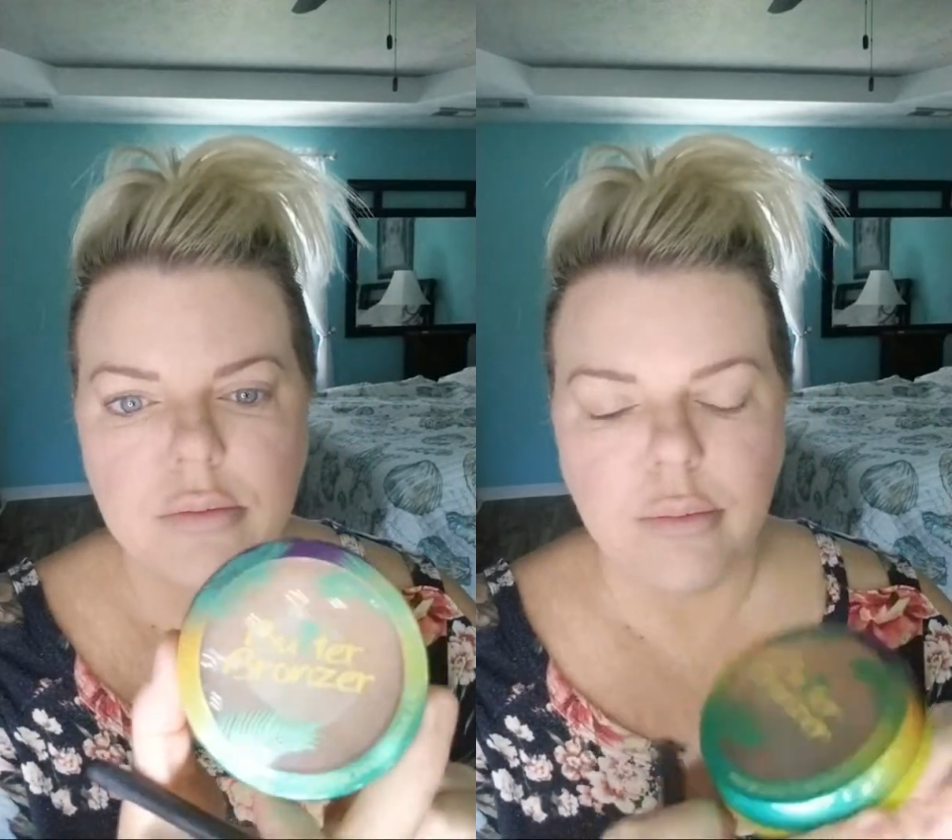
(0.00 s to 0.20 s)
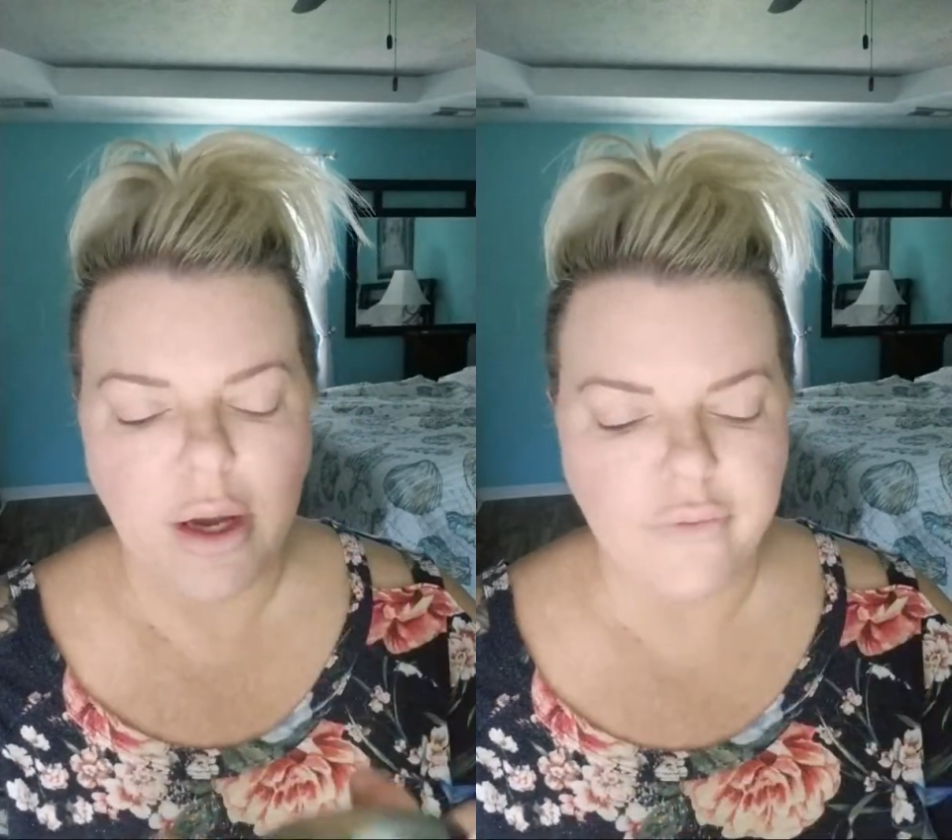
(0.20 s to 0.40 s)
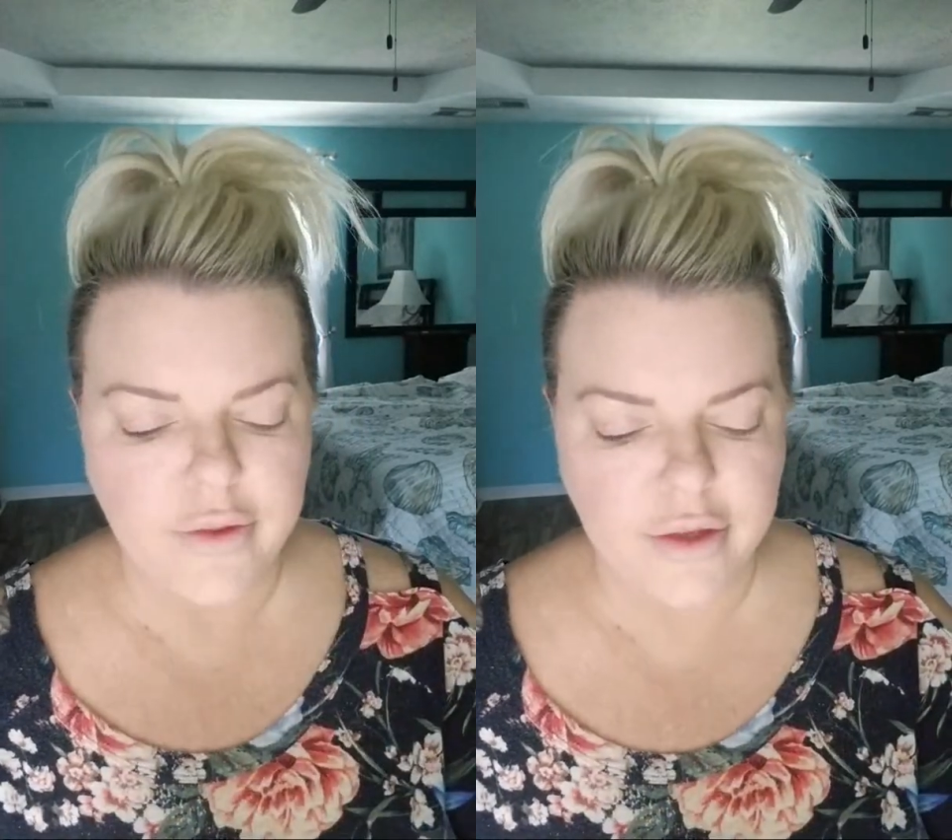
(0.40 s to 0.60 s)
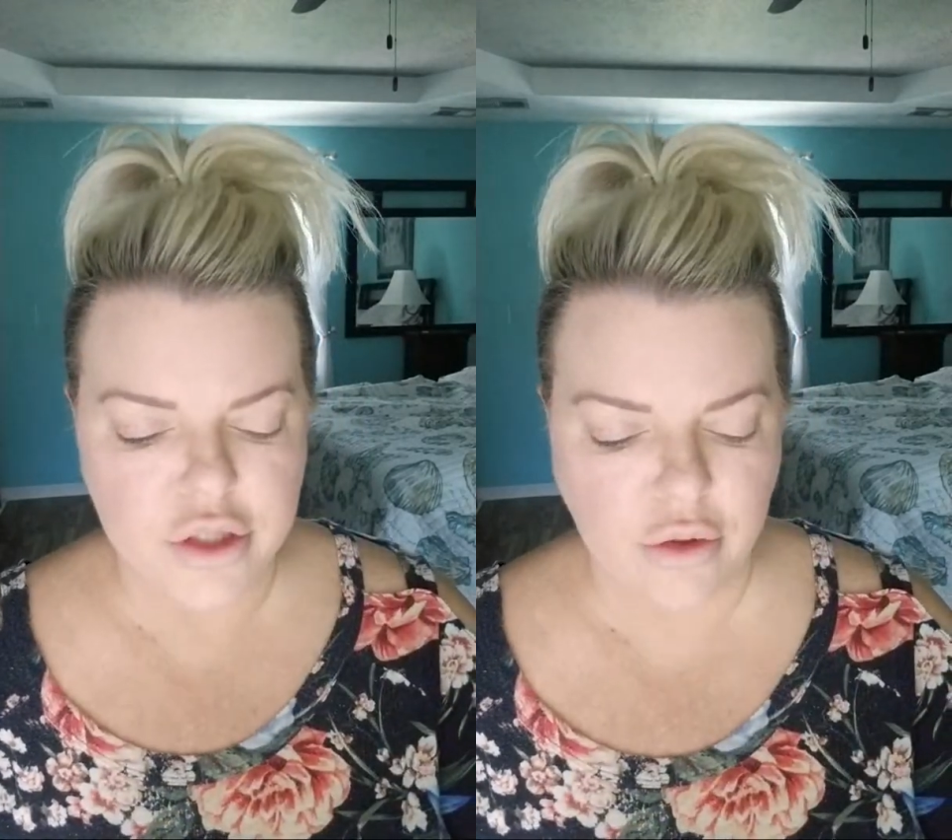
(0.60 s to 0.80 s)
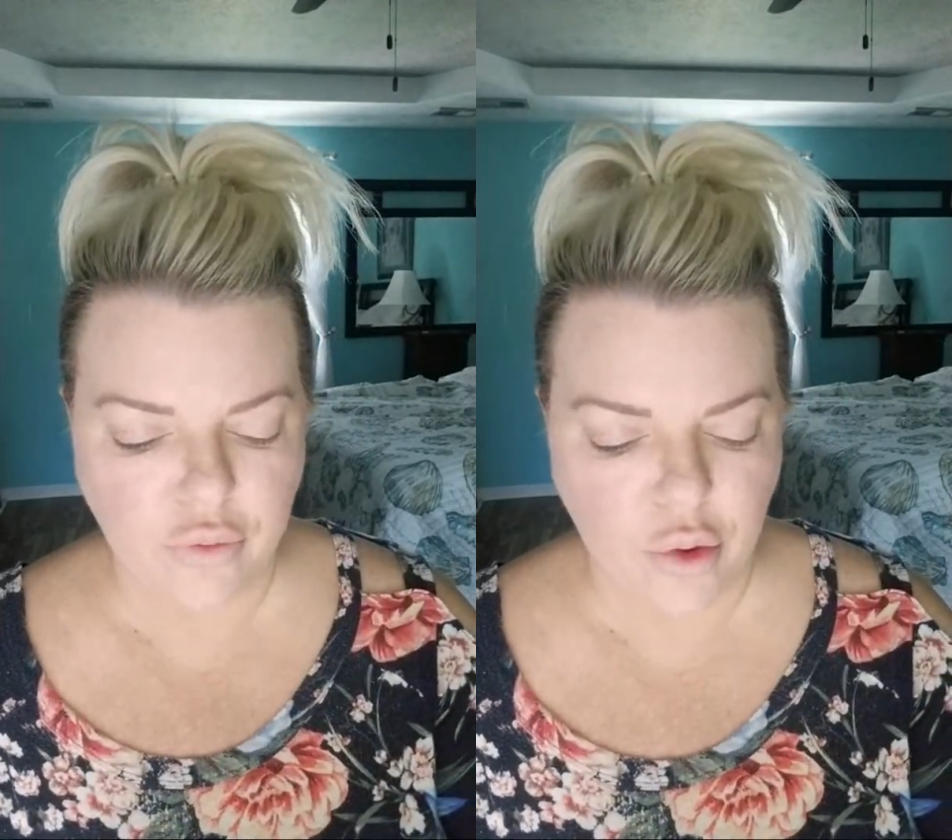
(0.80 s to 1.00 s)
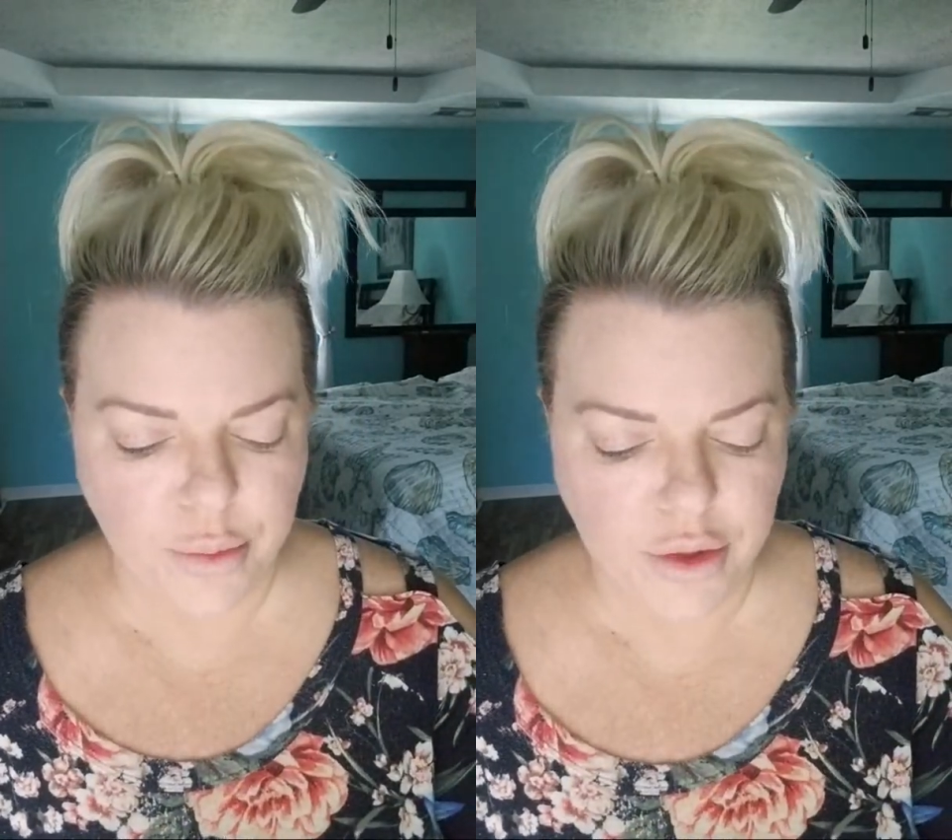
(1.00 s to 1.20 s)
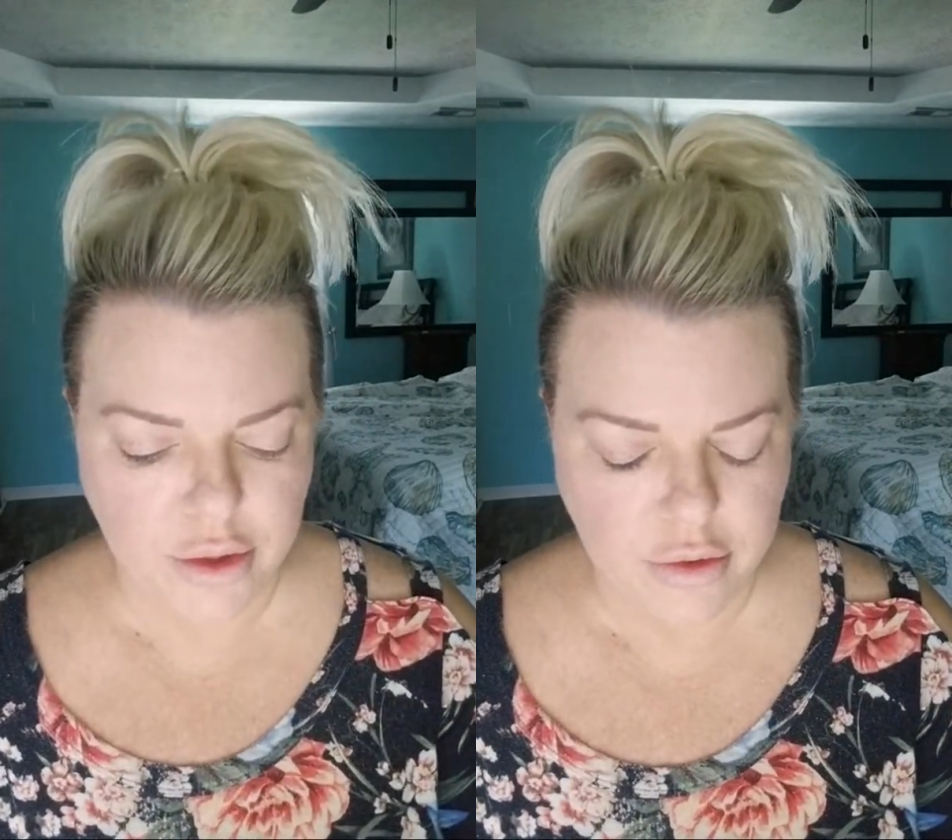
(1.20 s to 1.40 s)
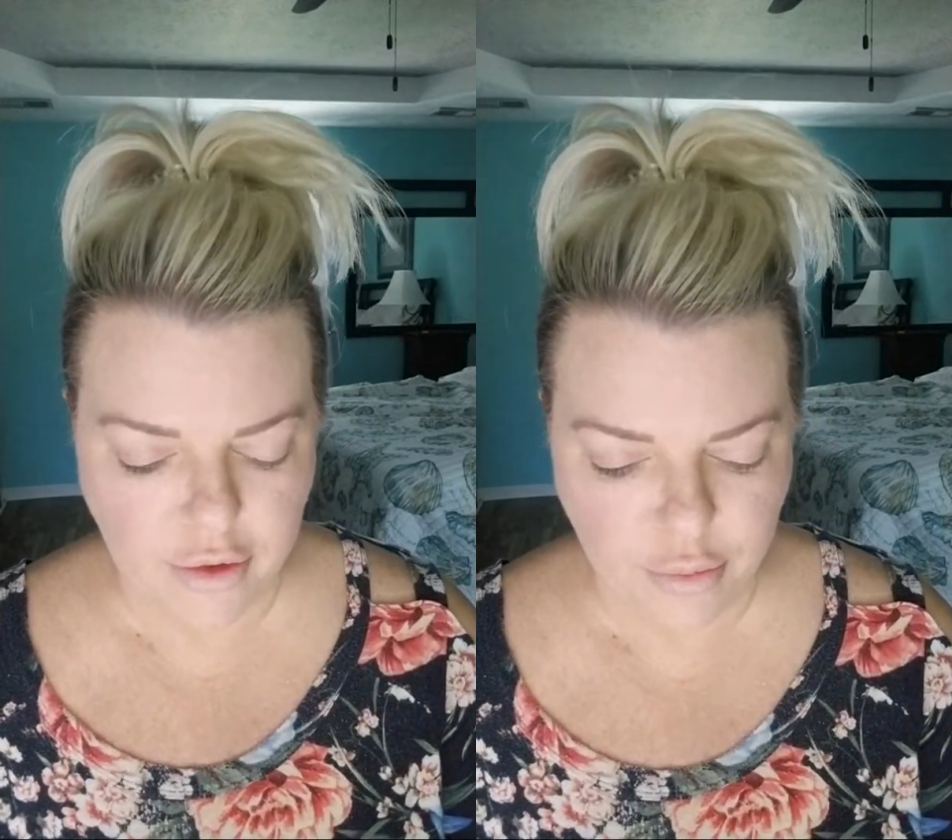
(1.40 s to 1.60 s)
by Physicians
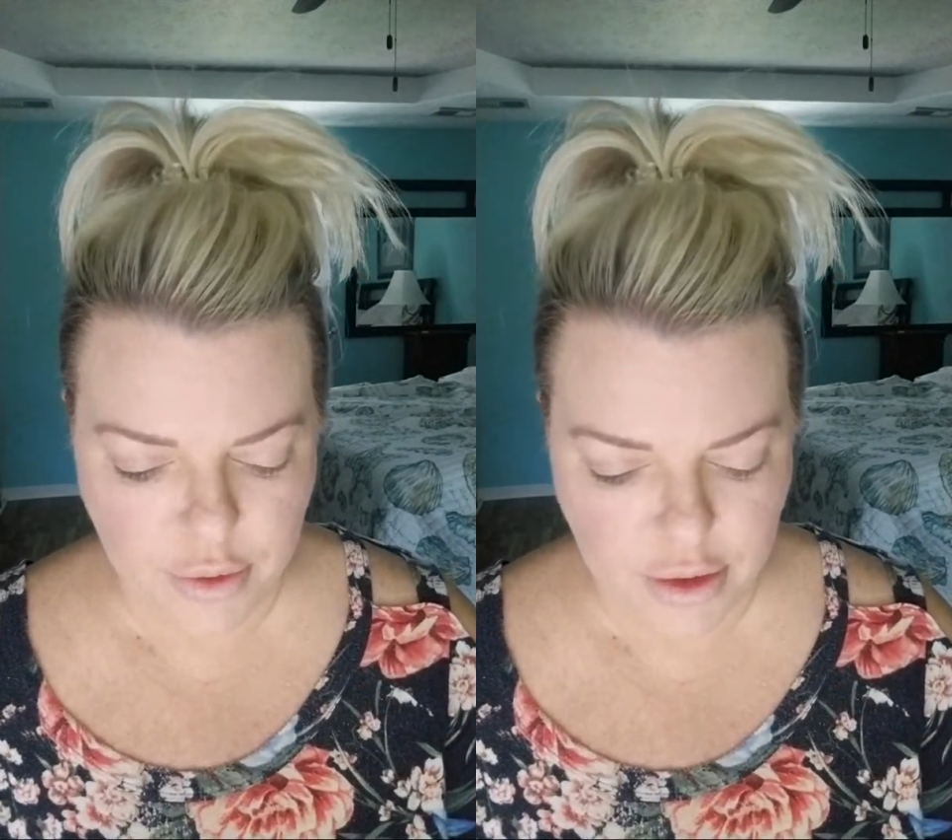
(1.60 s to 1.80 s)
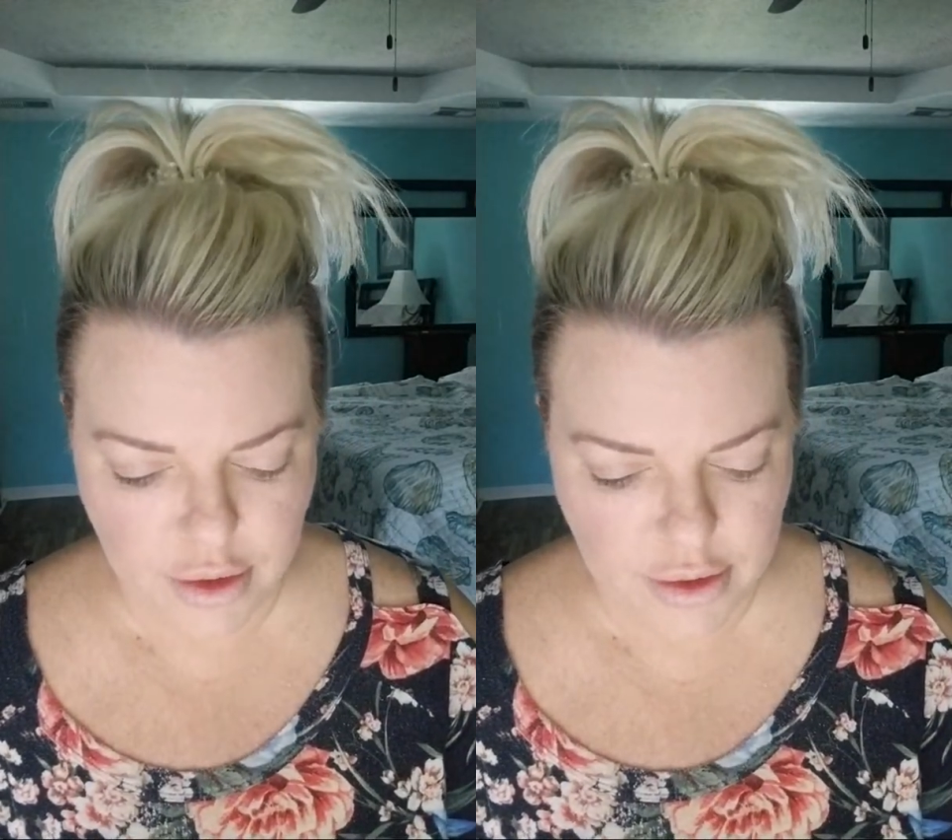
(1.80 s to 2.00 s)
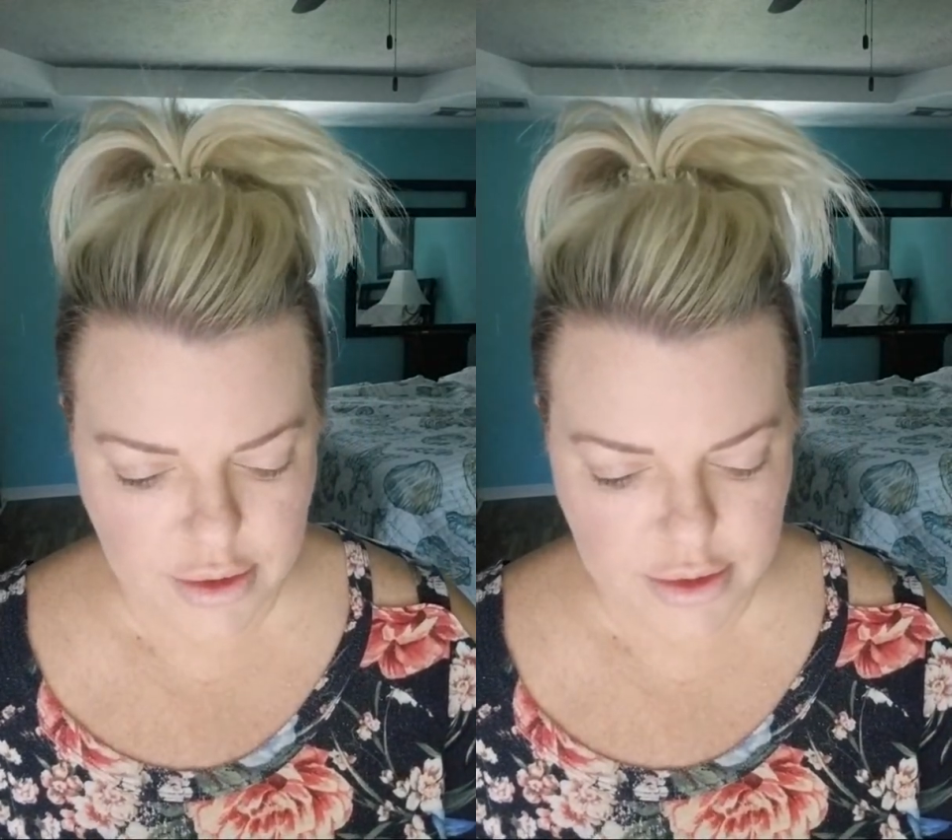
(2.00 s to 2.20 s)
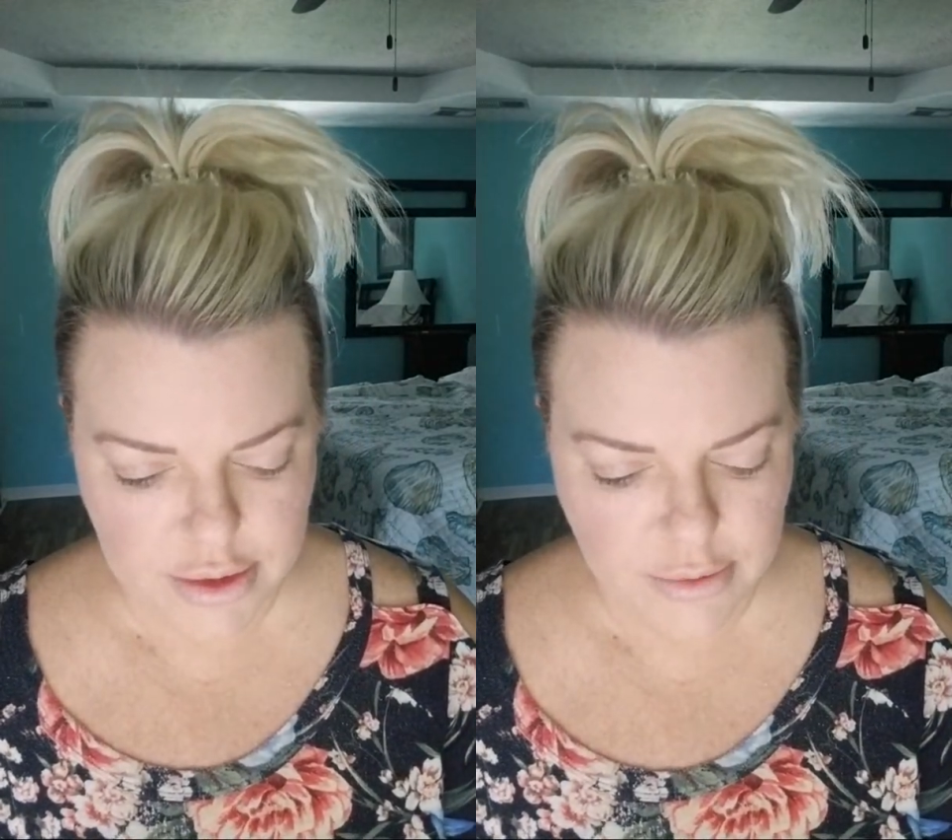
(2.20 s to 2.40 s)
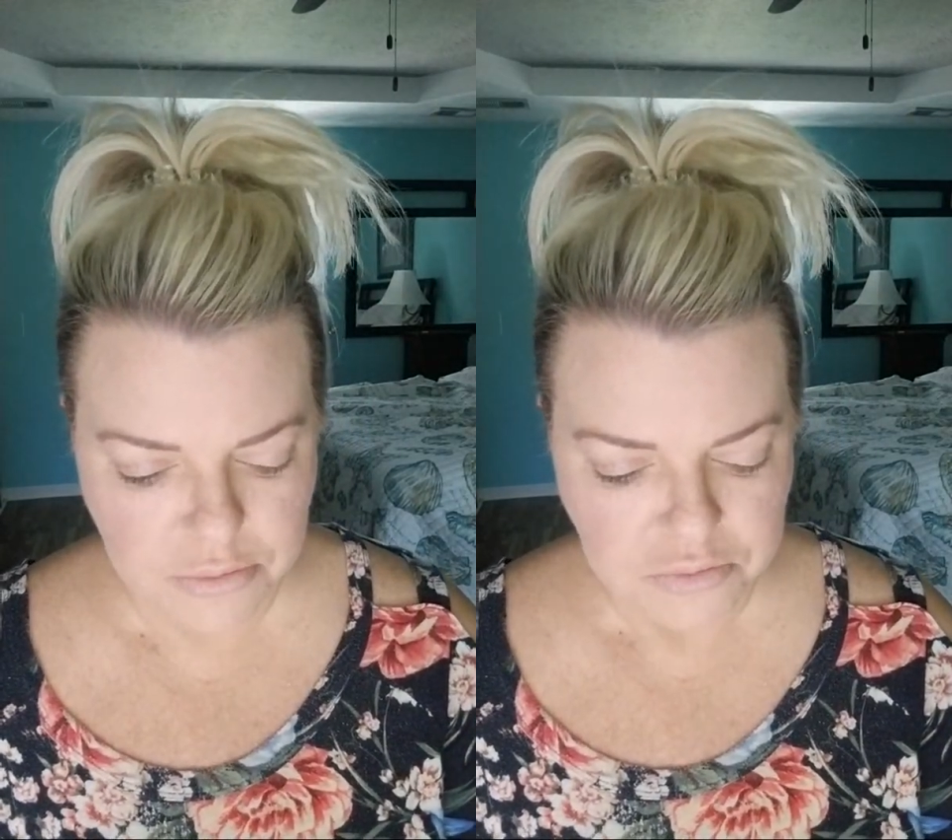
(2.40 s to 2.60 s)
Formula. This one is,